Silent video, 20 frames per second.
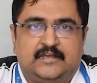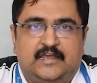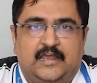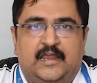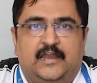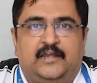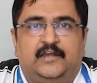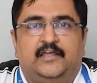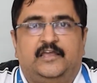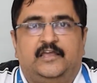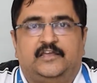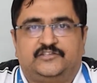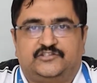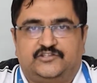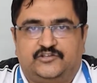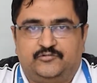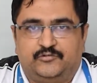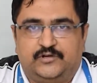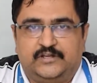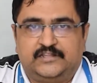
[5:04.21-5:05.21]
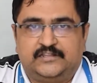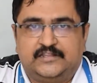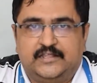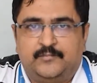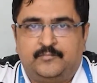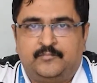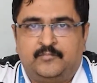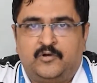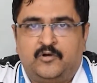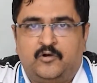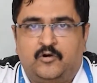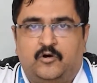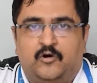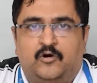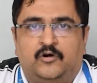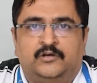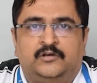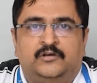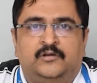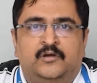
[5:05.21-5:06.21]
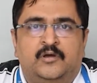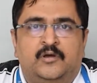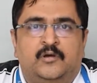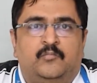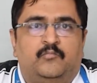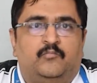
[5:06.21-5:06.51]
and executing them on